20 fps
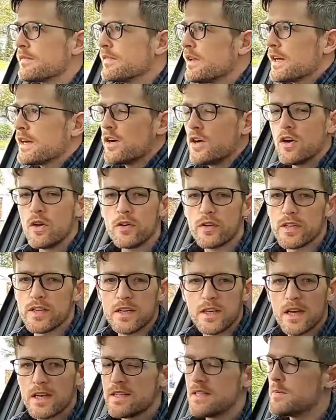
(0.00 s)
Like
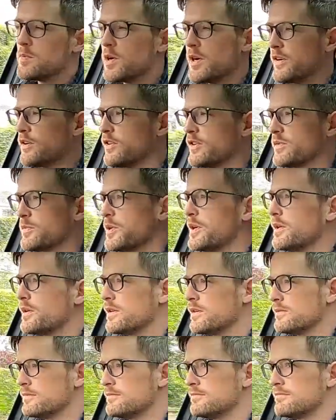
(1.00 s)
190 brake horsepower.